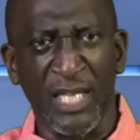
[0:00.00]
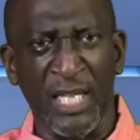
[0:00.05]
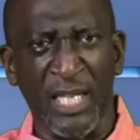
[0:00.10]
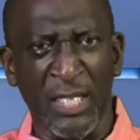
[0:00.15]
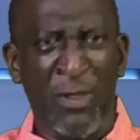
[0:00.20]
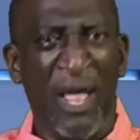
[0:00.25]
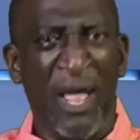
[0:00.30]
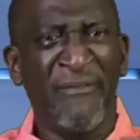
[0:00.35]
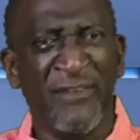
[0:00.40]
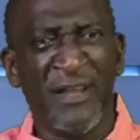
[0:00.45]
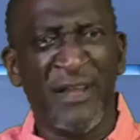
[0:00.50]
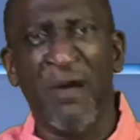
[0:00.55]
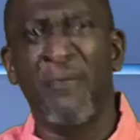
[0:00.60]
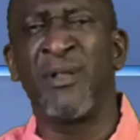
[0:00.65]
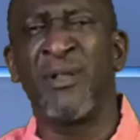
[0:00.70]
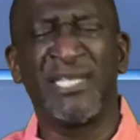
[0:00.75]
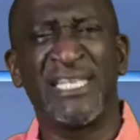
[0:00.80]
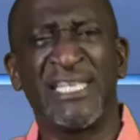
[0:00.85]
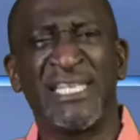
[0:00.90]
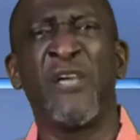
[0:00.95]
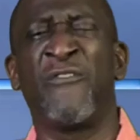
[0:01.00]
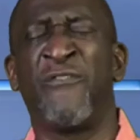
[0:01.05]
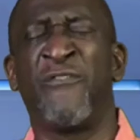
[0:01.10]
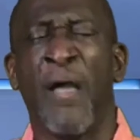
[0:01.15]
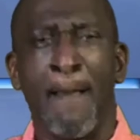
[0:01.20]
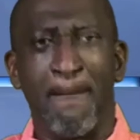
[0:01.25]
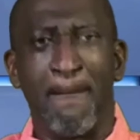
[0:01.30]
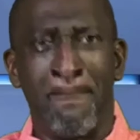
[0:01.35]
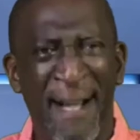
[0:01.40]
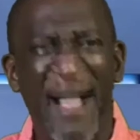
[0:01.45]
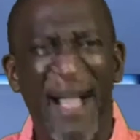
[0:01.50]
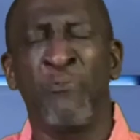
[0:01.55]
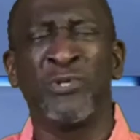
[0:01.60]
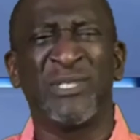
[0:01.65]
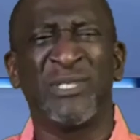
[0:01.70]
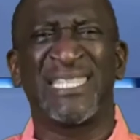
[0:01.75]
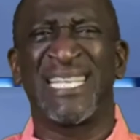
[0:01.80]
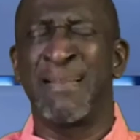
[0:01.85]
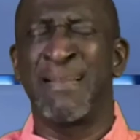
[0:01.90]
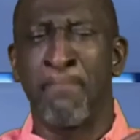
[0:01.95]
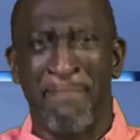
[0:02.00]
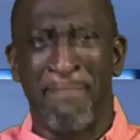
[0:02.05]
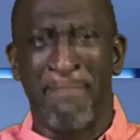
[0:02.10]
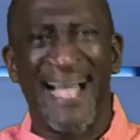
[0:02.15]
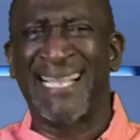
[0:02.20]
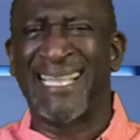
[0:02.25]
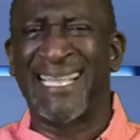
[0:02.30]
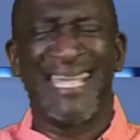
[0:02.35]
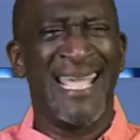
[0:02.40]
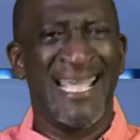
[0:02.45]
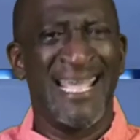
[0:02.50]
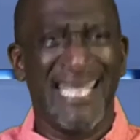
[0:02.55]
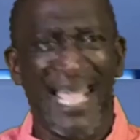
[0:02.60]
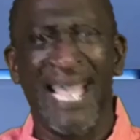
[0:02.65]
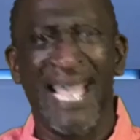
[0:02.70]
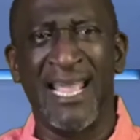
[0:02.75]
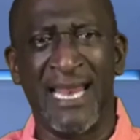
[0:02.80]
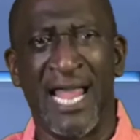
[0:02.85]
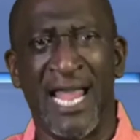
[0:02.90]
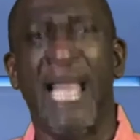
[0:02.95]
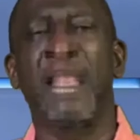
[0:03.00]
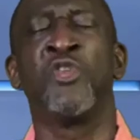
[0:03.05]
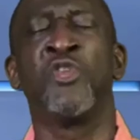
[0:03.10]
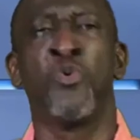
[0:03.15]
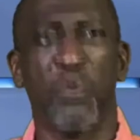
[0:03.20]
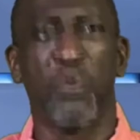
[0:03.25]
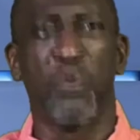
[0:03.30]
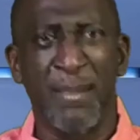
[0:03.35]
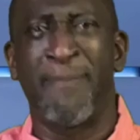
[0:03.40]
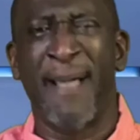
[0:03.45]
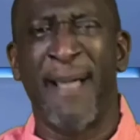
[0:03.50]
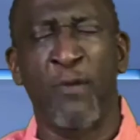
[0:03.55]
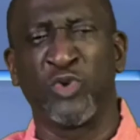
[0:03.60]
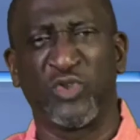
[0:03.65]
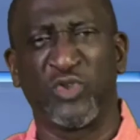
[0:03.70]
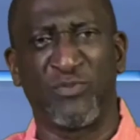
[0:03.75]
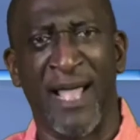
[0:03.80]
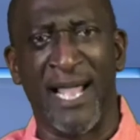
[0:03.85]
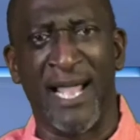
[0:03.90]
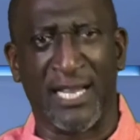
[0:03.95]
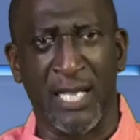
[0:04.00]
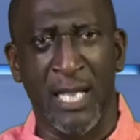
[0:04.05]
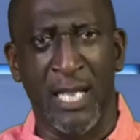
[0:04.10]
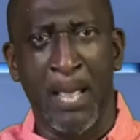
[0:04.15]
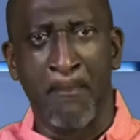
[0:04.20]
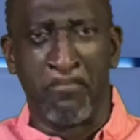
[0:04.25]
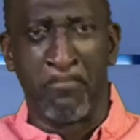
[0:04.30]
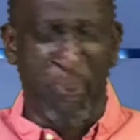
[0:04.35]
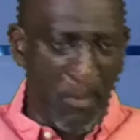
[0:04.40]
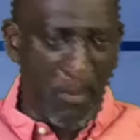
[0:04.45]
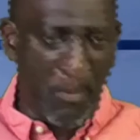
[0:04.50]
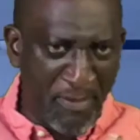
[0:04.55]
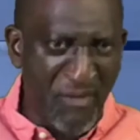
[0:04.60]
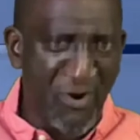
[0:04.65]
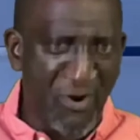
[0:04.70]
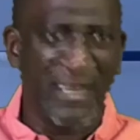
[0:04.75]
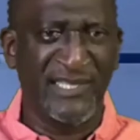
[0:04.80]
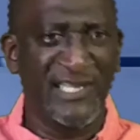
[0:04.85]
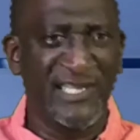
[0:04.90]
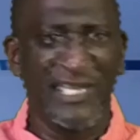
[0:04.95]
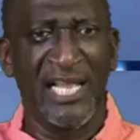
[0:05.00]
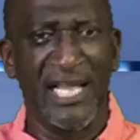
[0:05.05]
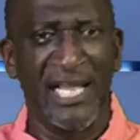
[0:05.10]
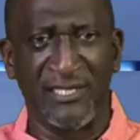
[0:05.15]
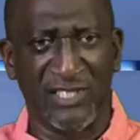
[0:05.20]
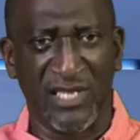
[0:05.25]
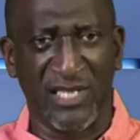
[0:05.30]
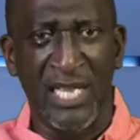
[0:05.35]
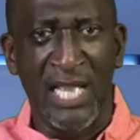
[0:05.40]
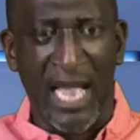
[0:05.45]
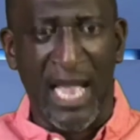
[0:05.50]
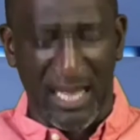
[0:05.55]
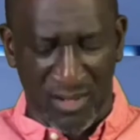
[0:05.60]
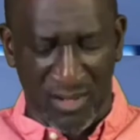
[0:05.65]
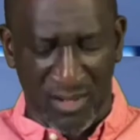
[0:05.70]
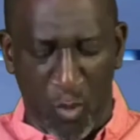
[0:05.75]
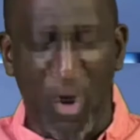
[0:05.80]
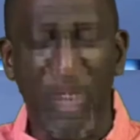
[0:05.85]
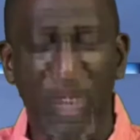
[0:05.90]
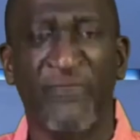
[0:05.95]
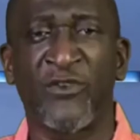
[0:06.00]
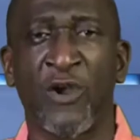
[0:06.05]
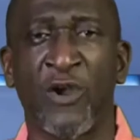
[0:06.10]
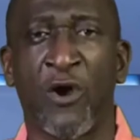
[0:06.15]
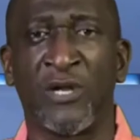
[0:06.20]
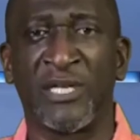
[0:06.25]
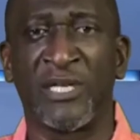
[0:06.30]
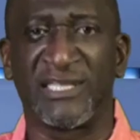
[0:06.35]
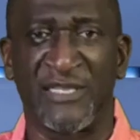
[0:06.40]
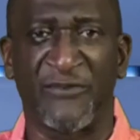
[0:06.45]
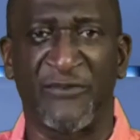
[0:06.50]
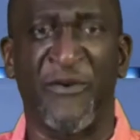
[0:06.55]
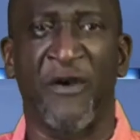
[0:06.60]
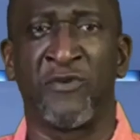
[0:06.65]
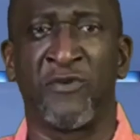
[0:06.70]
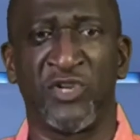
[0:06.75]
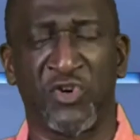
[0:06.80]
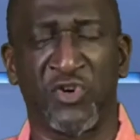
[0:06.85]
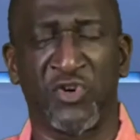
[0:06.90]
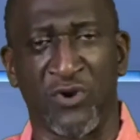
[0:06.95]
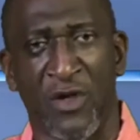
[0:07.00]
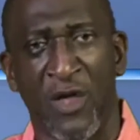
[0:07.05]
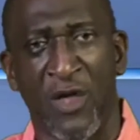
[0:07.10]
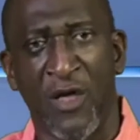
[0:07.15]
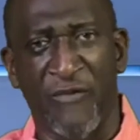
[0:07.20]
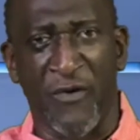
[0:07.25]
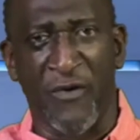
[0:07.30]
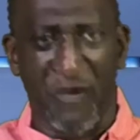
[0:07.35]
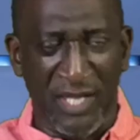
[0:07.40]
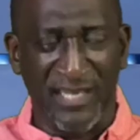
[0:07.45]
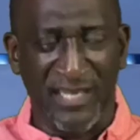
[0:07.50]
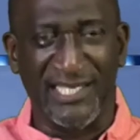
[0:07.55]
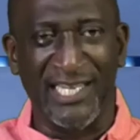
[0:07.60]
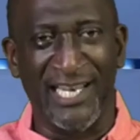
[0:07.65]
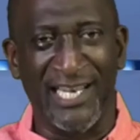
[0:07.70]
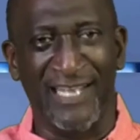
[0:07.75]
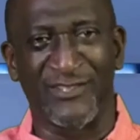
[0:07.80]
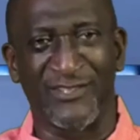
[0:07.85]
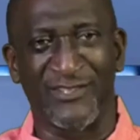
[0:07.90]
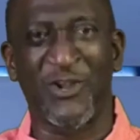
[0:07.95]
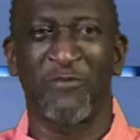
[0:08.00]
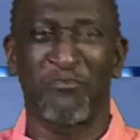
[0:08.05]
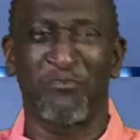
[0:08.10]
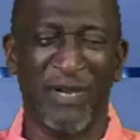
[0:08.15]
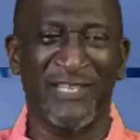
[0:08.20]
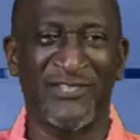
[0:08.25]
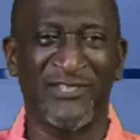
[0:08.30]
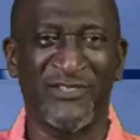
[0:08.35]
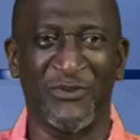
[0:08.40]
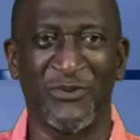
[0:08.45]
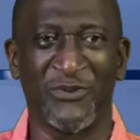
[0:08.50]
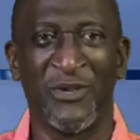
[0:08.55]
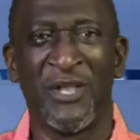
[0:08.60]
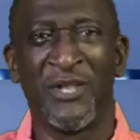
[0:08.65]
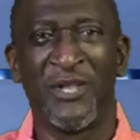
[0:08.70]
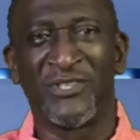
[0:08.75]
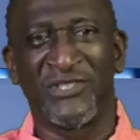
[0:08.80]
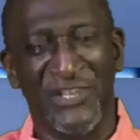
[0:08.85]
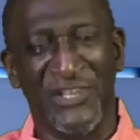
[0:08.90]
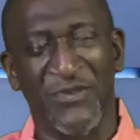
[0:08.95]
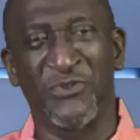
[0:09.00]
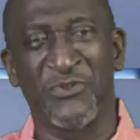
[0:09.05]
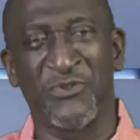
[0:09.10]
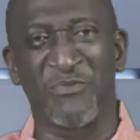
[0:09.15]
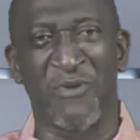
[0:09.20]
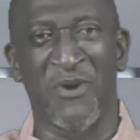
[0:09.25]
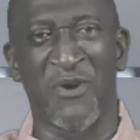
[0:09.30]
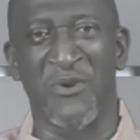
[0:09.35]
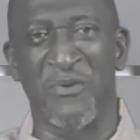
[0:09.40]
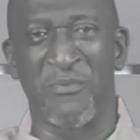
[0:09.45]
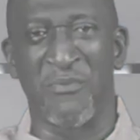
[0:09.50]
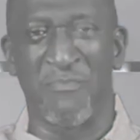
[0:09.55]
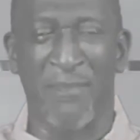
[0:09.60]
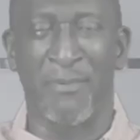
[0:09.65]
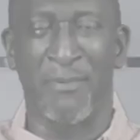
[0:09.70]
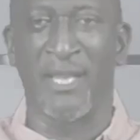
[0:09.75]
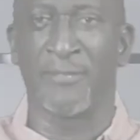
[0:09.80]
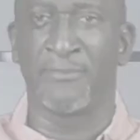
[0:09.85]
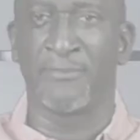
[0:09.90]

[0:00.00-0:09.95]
You have a guarantee of bouncing back again, and you will bounce back, but be resilient. And the word of God is the foundation for resilience. God bless you. See you tomorrow. Bye-bye.